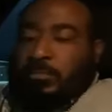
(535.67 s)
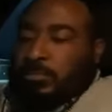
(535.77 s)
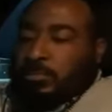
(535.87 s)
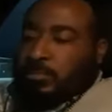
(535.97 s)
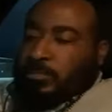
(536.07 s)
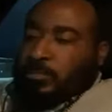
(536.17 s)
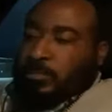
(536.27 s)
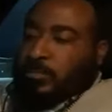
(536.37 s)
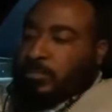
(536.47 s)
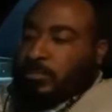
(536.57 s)

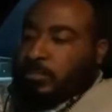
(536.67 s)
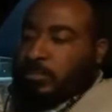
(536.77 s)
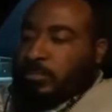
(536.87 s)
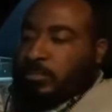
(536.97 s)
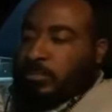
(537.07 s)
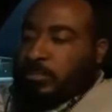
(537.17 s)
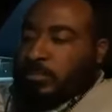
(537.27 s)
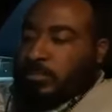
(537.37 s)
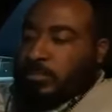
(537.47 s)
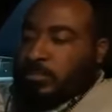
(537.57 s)

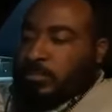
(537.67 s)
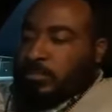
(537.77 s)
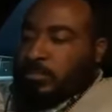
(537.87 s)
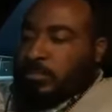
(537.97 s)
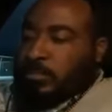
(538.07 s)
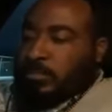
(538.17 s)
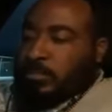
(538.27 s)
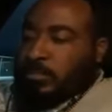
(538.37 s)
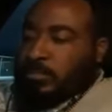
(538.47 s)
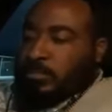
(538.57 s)

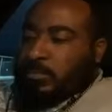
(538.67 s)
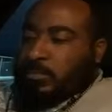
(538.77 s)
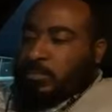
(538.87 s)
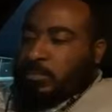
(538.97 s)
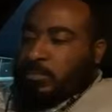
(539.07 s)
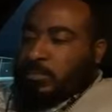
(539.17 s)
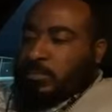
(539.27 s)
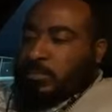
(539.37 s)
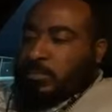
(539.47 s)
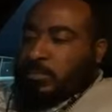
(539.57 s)

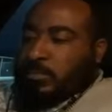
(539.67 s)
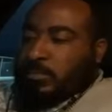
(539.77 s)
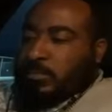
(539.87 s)
The person shown says nothing.